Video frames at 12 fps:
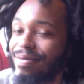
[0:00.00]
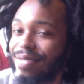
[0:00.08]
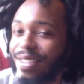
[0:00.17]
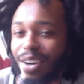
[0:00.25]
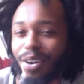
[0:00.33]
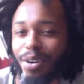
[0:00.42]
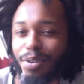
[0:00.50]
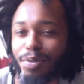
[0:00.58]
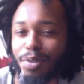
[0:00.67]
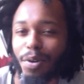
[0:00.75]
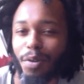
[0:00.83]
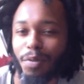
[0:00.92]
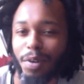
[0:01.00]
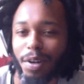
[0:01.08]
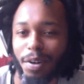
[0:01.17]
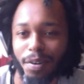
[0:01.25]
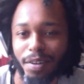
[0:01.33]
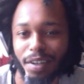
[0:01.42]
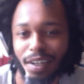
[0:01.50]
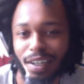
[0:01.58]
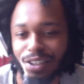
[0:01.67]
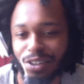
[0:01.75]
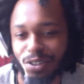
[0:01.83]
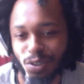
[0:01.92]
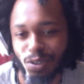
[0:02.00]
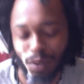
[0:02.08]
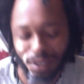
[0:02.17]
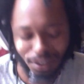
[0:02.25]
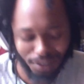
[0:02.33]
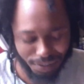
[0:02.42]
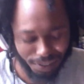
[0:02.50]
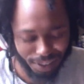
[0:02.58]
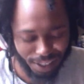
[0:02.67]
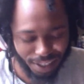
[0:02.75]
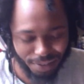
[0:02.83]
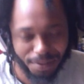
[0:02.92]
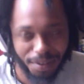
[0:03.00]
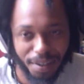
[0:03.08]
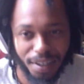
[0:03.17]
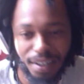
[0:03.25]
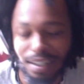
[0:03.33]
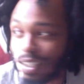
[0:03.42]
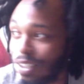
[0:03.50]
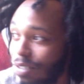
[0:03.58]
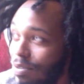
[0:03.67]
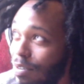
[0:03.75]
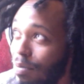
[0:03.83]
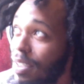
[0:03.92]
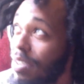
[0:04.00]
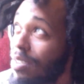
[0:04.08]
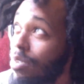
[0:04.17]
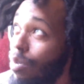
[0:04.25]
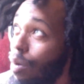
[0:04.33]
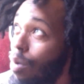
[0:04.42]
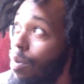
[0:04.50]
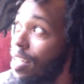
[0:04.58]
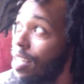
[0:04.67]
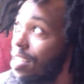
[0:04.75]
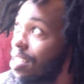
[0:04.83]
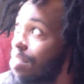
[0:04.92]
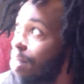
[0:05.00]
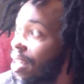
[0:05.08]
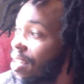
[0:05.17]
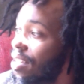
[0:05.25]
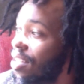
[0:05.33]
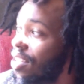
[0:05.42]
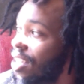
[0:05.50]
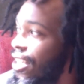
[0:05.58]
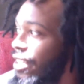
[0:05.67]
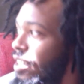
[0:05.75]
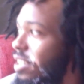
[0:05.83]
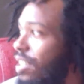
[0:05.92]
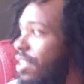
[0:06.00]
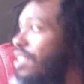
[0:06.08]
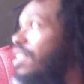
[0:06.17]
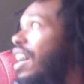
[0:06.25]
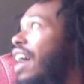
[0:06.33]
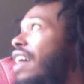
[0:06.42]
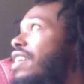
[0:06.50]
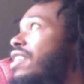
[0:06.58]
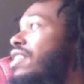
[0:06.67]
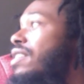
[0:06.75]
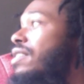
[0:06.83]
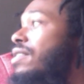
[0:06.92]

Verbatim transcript: They're they're over here. They're enjoying. They're living life. From growing and expanding, looking good, hiking.